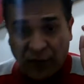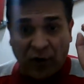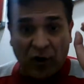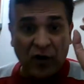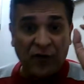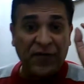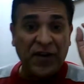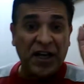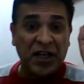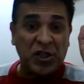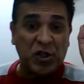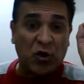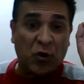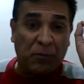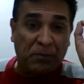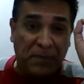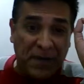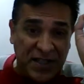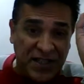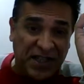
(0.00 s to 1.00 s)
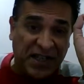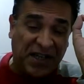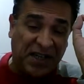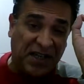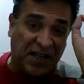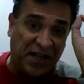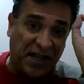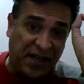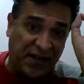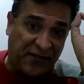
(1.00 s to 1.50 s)
all, we are so busy
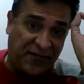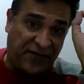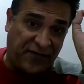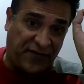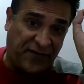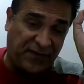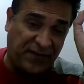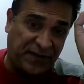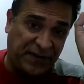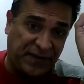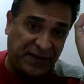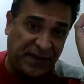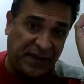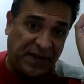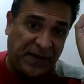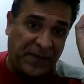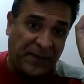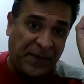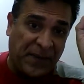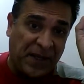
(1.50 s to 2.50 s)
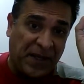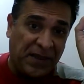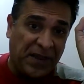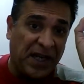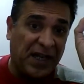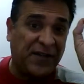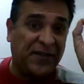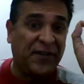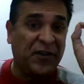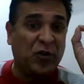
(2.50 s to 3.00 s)
in life
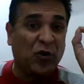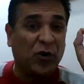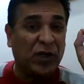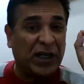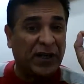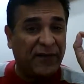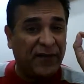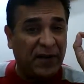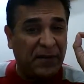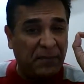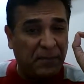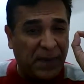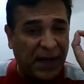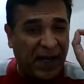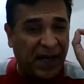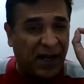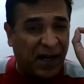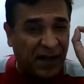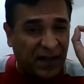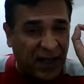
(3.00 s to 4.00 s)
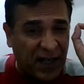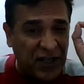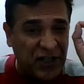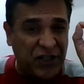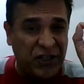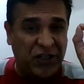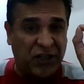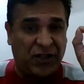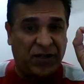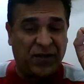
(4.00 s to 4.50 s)
that we don't even pay
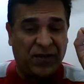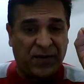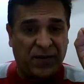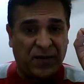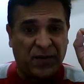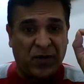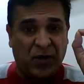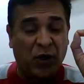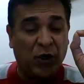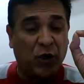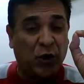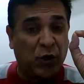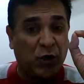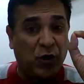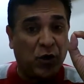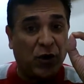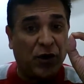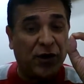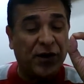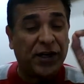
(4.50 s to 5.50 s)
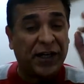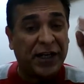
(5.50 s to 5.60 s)
attention or